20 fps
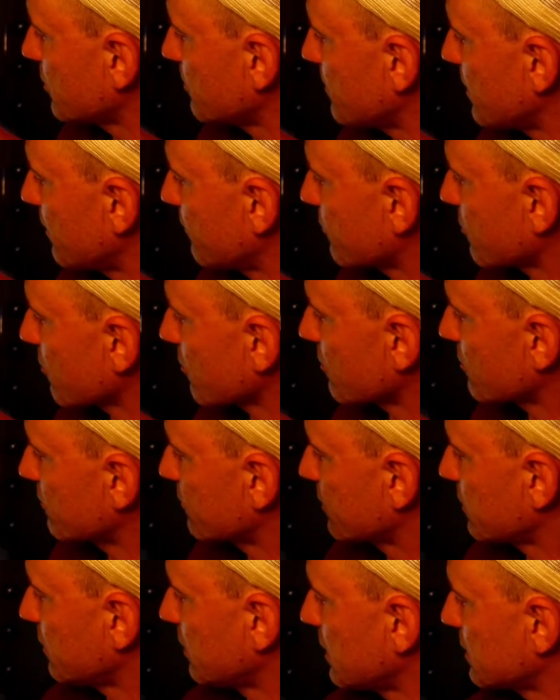You may have heard
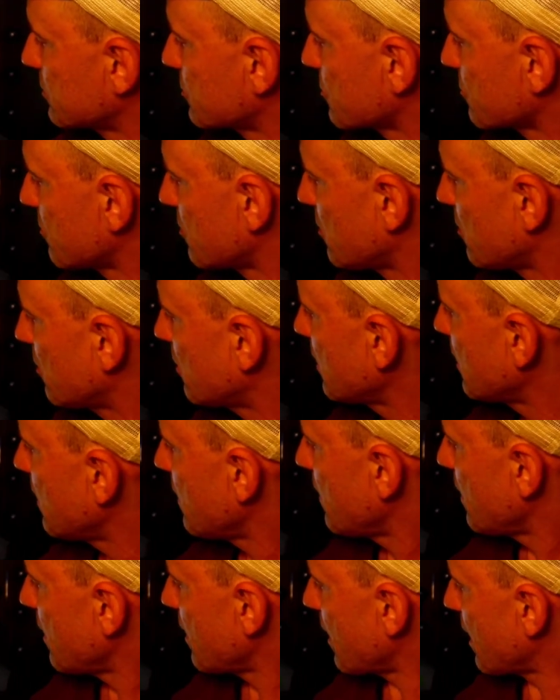of cholesterol.
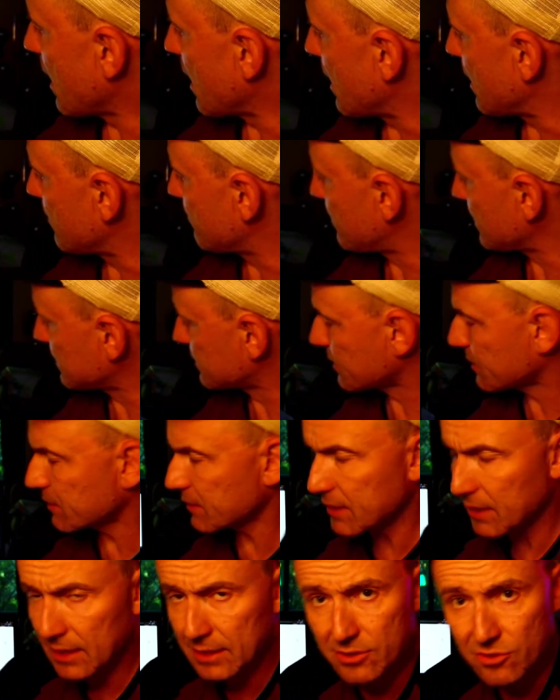And
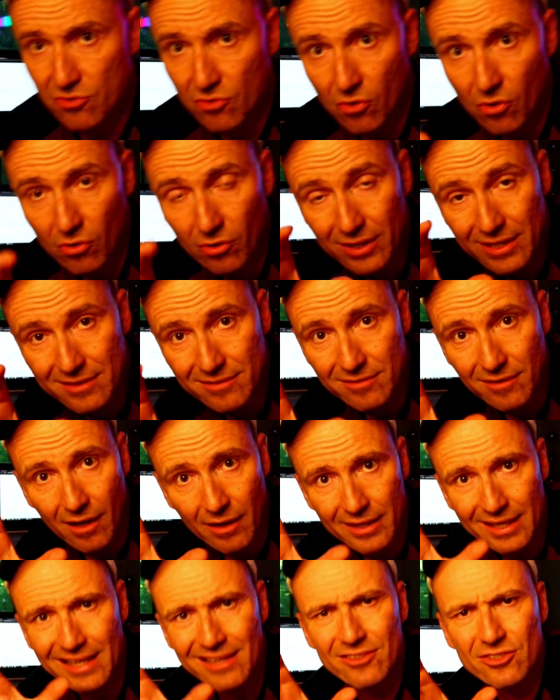basically, cholesterol is
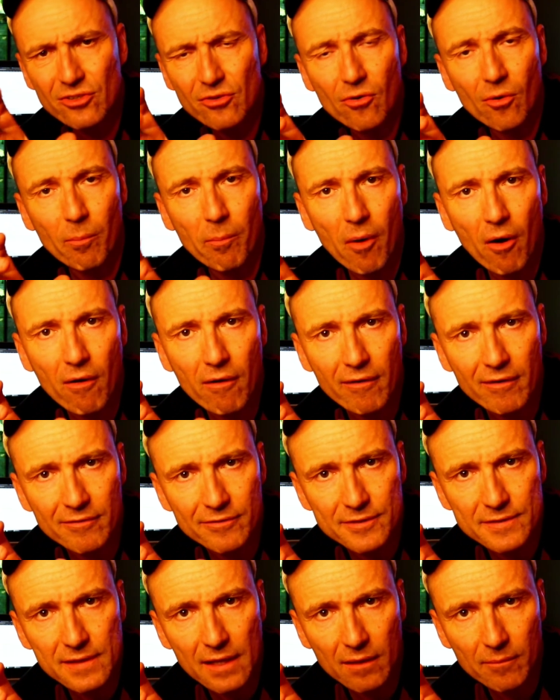an integral part
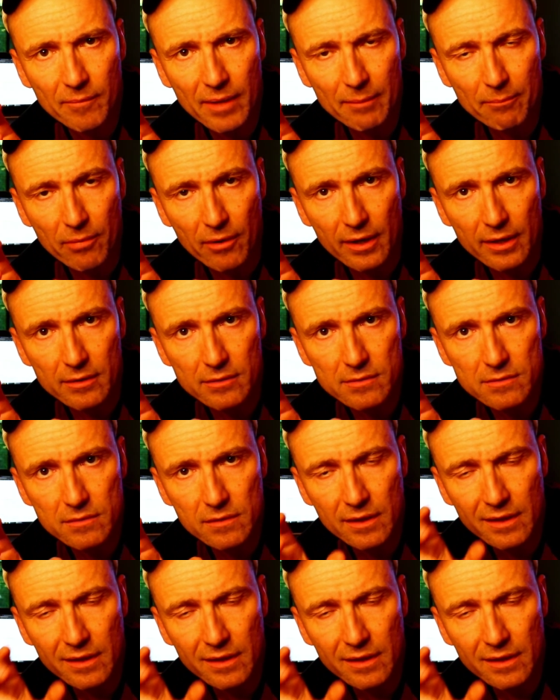of cell membranes.